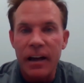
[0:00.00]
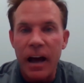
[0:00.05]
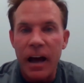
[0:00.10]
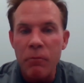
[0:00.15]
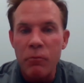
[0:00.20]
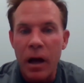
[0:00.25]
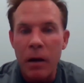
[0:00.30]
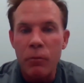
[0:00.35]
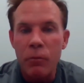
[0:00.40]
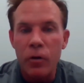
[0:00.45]

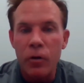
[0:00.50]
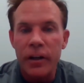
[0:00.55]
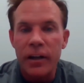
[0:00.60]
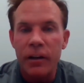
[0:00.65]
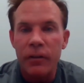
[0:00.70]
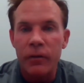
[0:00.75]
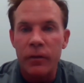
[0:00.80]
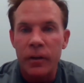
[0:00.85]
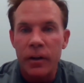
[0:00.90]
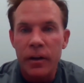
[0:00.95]

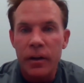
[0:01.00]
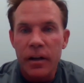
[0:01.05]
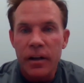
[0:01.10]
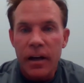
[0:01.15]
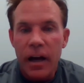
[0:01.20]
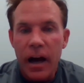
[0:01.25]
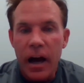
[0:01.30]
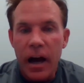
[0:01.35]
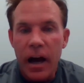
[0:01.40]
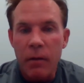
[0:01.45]

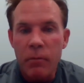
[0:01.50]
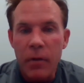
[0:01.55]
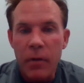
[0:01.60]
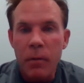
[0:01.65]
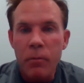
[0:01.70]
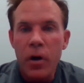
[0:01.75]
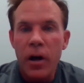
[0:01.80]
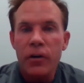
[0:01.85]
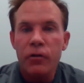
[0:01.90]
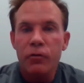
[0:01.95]

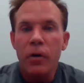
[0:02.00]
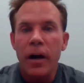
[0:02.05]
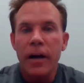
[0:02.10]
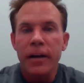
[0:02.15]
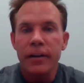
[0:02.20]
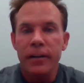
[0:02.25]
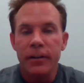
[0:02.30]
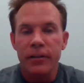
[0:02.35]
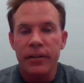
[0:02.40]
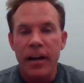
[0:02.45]
I'm not
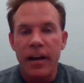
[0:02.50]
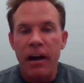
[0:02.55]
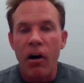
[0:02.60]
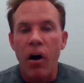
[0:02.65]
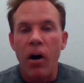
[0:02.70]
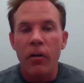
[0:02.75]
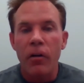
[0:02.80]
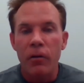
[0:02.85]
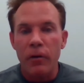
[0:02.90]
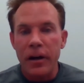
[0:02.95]
trying to set
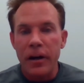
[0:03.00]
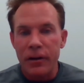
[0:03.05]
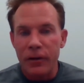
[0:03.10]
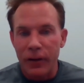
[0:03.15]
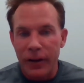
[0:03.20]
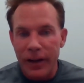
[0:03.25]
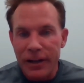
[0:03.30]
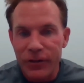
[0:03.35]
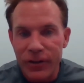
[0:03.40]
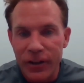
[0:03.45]
all the
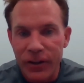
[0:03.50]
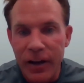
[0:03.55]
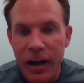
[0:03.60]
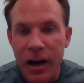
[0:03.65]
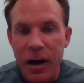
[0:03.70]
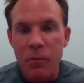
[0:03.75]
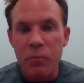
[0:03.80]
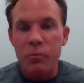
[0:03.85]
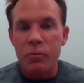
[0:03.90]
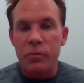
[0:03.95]
regulations.
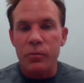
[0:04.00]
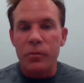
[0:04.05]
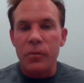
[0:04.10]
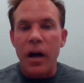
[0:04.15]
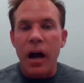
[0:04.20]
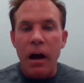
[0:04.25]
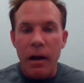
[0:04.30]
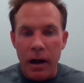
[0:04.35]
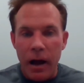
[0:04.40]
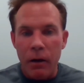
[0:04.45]

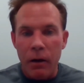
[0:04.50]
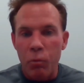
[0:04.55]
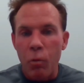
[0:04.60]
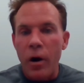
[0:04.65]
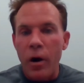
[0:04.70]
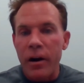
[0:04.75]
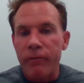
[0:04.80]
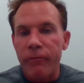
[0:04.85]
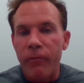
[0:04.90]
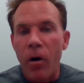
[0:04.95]
I
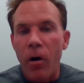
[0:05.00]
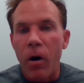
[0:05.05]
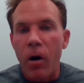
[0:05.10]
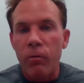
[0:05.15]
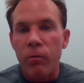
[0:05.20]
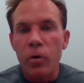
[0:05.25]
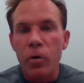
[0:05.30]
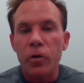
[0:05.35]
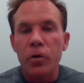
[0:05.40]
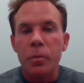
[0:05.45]
want to
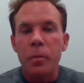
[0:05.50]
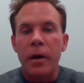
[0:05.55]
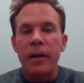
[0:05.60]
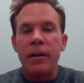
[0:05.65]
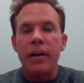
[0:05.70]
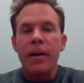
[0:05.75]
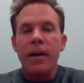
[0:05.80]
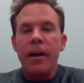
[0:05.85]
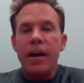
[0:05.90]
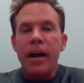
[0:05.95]
follow rules,
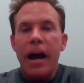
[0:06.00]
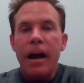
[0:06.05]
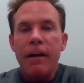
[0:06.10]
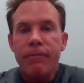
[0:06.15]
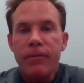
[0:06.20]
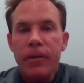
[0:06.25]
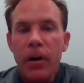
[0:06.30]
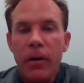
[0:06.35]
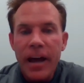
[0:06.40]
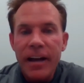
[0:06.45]
but
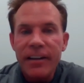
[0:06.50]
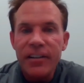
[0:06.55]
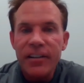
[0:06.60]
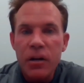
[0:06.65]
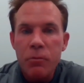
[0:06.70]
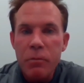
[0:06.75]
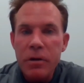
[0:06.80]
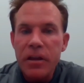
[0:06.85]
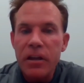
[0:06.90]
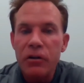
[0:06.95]
I that's
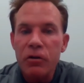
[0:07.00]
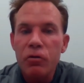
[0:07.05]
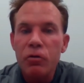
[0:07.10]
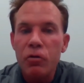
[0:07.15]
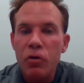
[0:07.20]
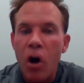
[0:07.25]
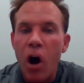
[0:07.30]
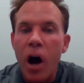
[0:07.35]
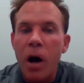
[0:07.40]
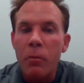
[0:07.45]
going to be the
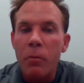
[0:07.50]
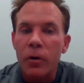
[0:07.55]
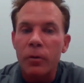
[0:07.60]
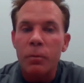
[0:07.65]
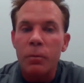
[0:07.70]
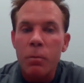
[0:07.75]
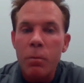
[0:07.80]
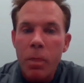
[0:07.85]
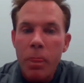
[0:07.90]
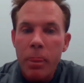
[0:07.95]
new
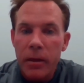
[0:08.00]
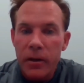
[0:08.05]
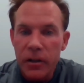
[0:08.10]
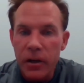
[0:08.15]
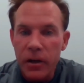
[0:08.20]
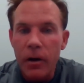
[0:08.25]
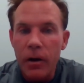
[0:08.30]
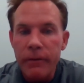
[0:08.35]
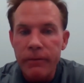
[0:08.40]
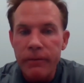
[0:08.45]
normal.
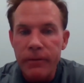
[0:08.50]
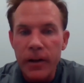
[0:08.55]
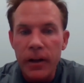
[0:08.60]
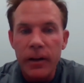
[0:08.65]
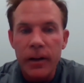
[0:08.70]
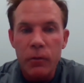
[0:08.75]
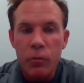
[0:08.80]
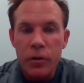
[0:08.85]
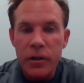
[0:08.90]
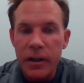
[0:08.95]
I feel
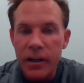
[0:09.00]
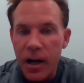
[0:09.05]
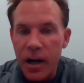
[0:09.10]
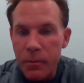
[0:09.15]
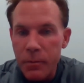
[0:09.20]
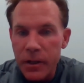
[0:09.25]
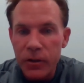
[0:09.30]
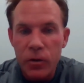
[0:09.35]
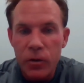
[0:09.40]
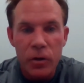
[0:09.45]
like when you
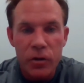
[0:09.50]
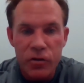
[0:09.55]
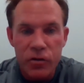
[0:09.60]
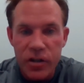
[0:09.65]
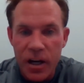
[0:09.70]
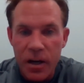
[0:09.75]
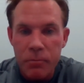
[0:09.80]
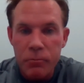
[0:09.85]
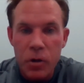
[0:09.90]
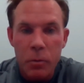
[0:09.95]
come to a
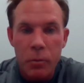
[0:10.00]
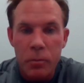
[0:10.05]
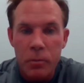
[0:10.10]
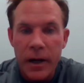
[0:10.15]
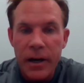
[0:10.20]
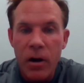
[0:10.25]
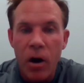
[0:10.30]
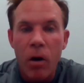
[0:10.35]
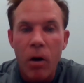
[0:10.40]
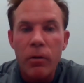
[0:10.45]
gym, you
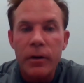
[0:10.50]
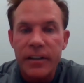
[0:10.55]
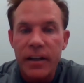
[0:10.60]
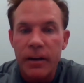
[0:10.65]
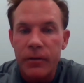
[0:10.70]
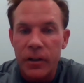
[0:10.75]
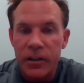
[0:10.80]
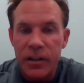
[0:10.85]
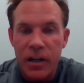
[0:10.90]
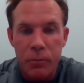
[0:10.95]
might always
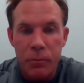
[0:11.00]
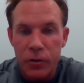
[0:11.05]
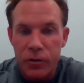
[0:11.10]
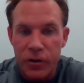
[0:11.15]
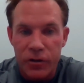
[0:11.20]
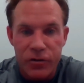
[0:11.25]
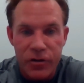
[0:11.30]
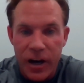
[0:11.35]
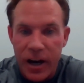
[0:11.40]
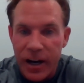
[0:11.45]
have your
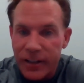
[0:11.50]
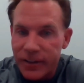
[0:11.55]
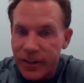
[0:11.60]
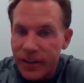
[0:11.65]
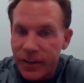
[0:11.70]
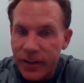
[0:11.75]
temperature checked.